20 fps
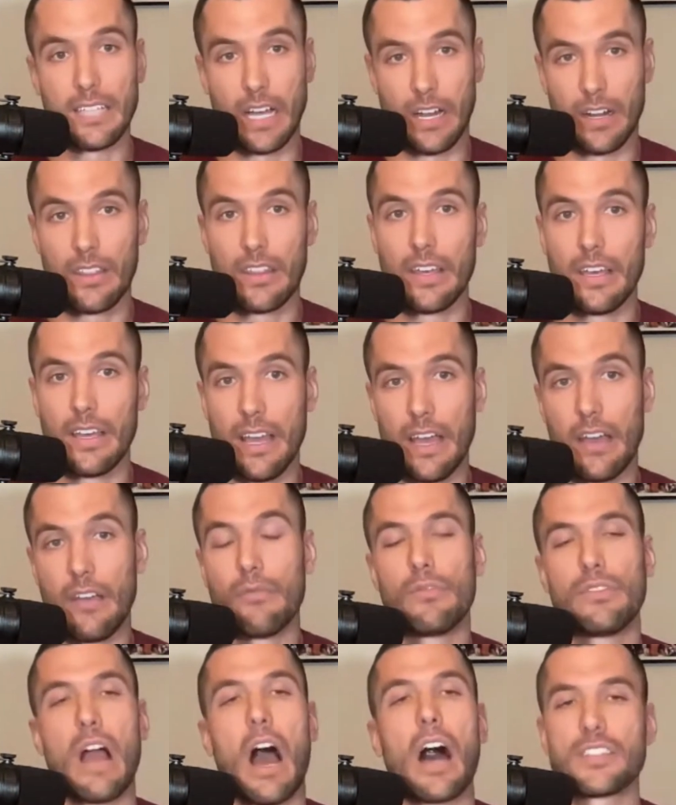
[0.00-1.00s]
a ton of
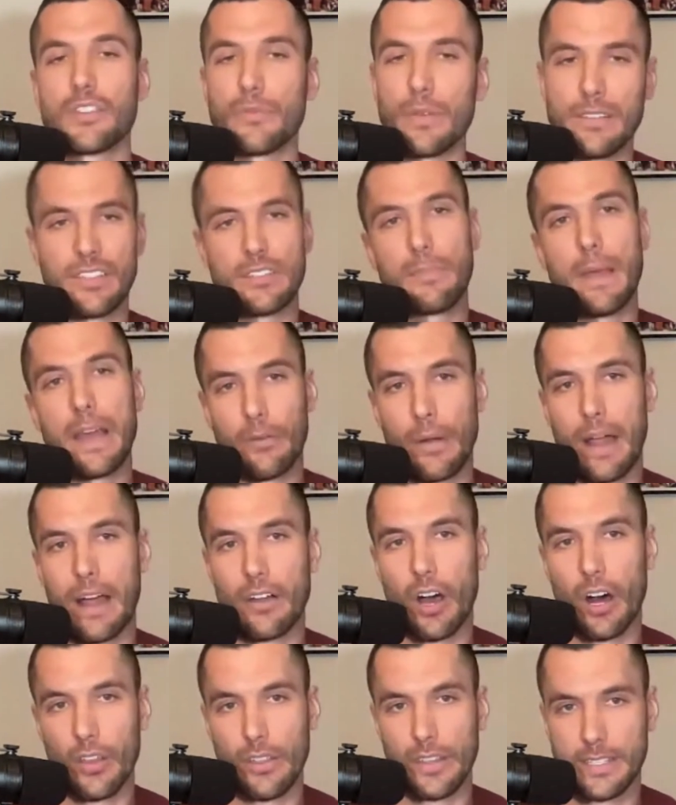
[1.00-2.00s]
the Austin Reeves has been
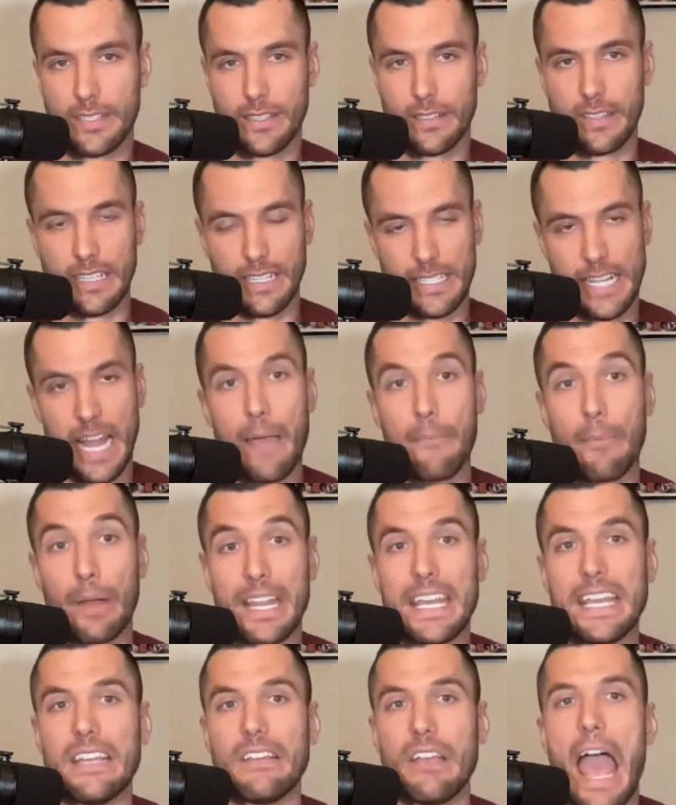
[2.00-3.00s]
around all this time,
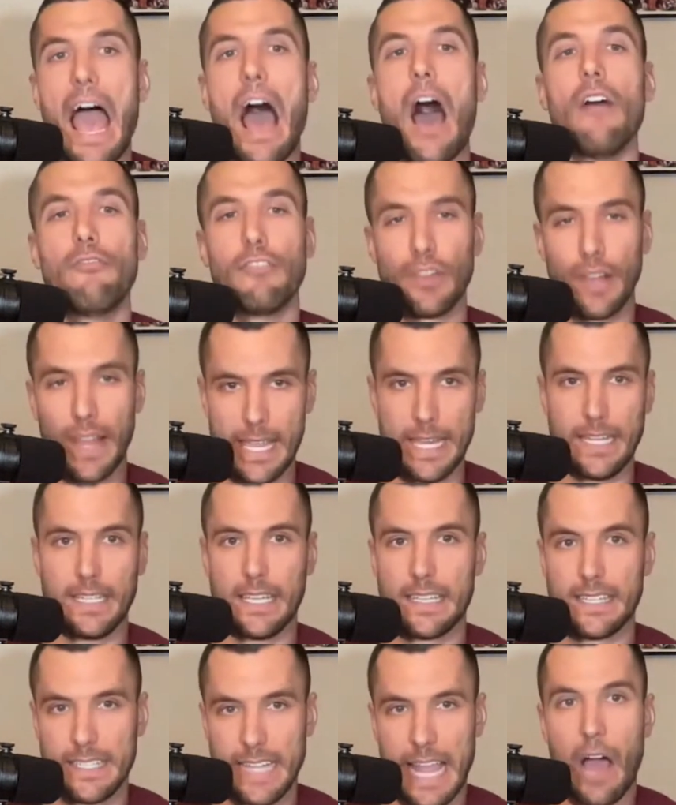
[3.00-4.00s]
but he of
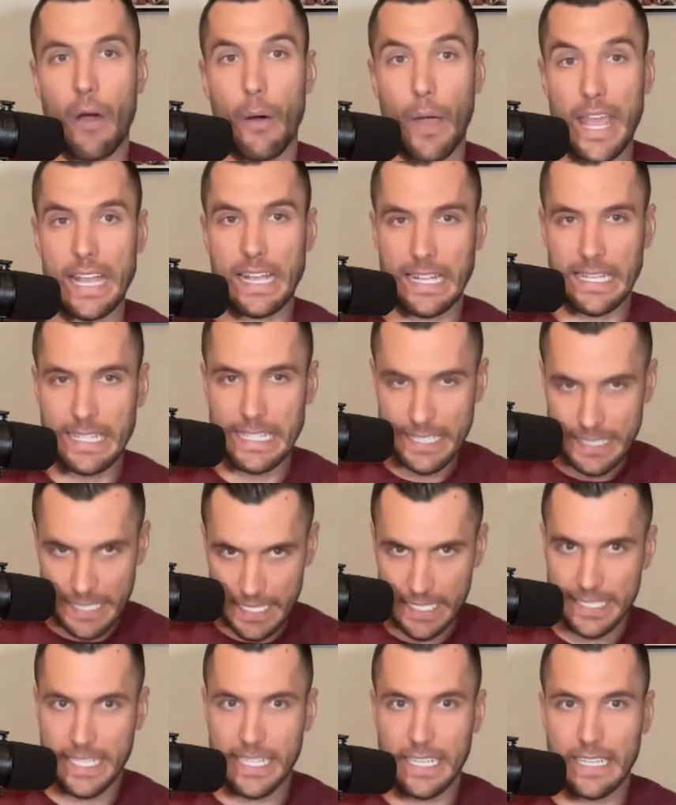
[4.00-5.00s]
late is now a
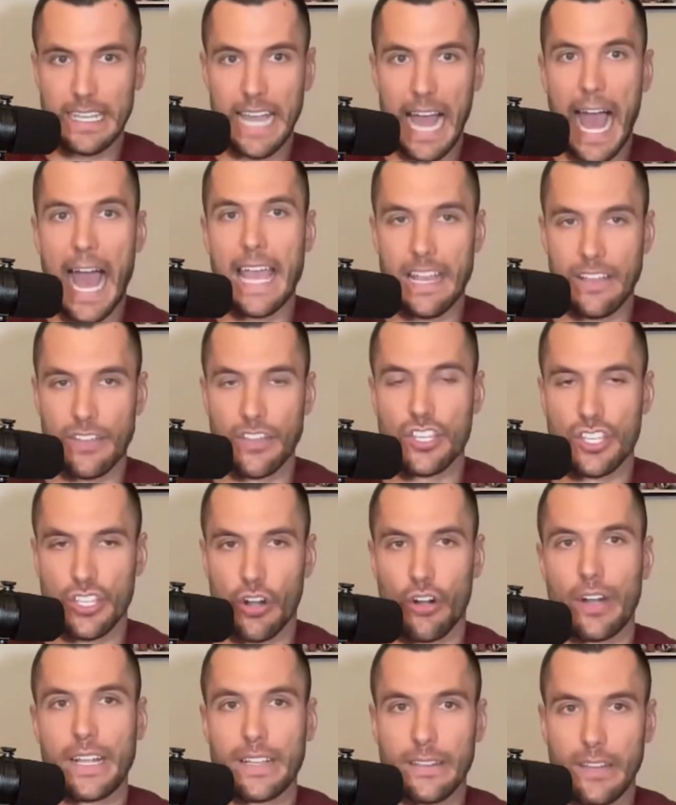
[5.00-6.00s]
consistent guy in the
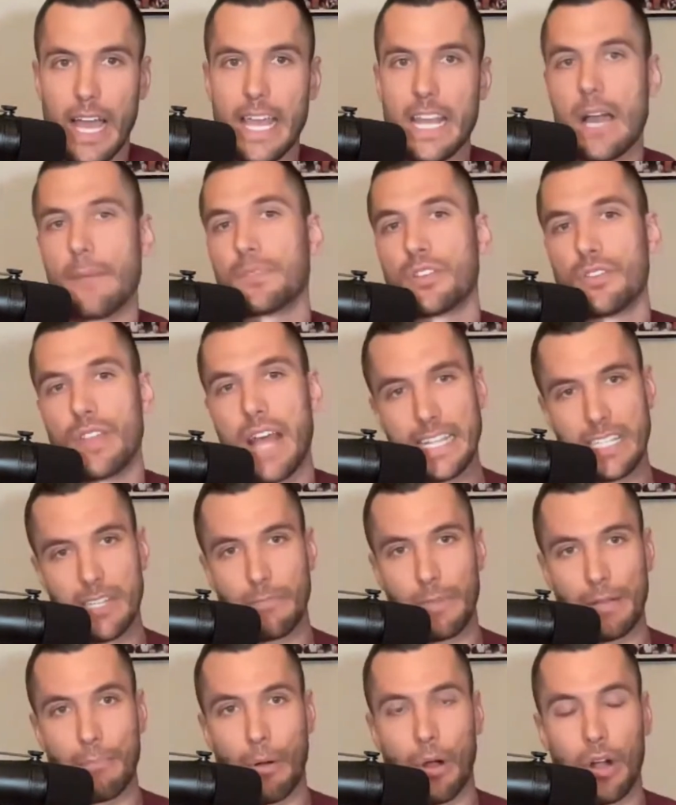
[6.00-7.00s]
starting lineup. So
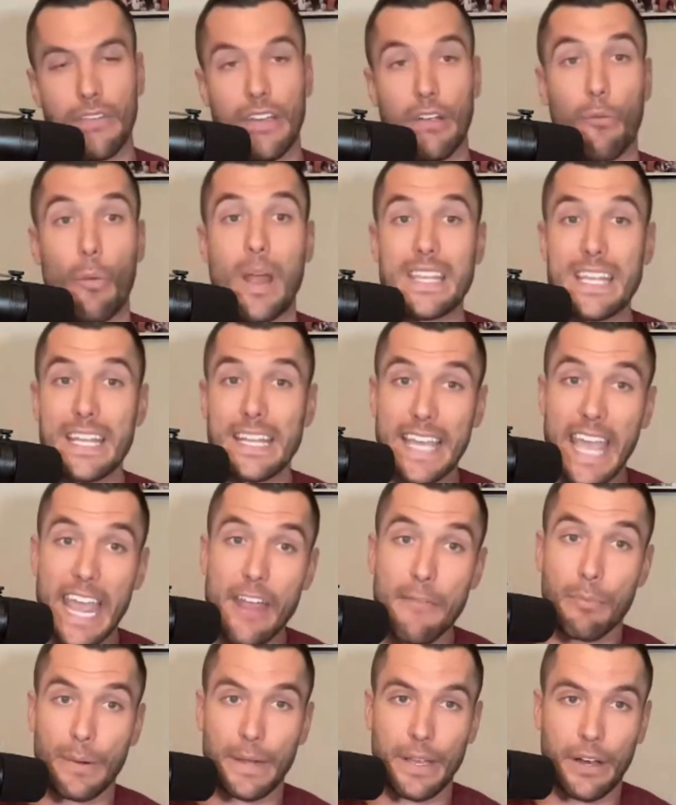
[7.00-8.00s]
that's a big part of it. Wenyen
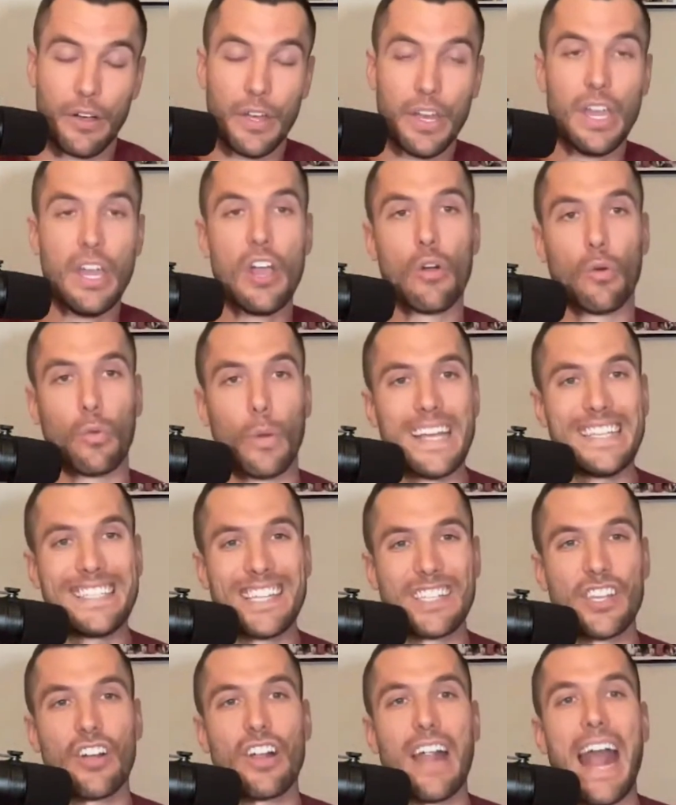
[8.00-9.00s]
Gabriel
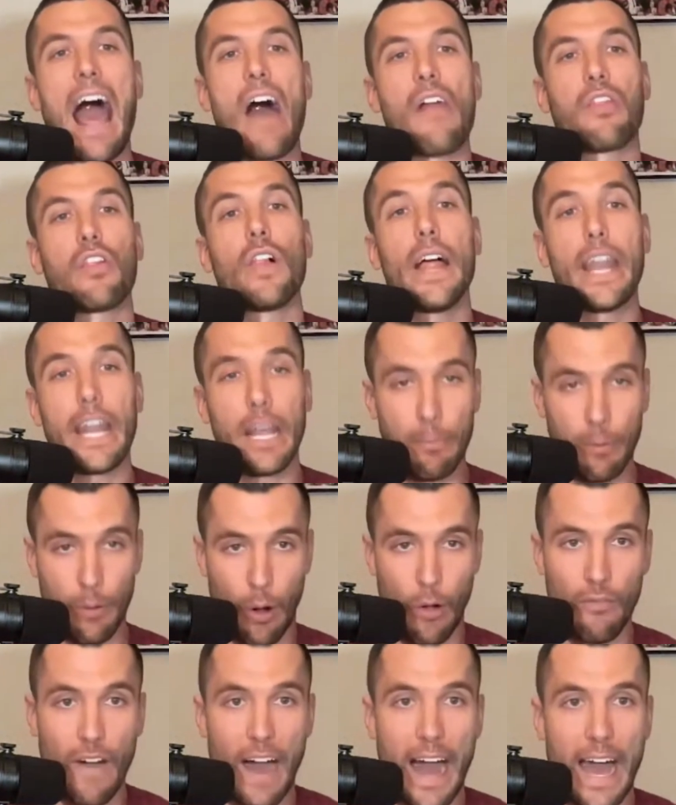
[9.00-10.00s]
raises our athletic
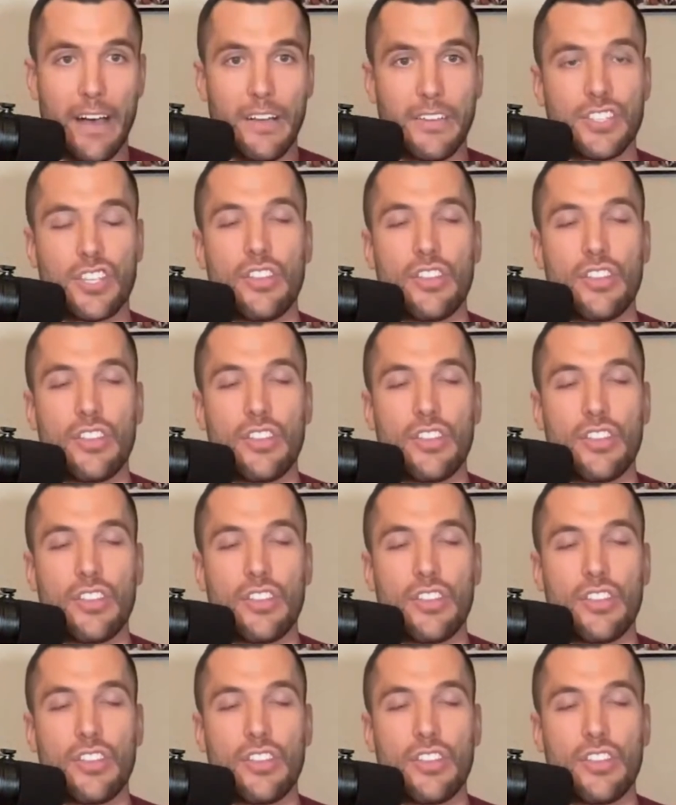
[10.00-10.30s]
profile.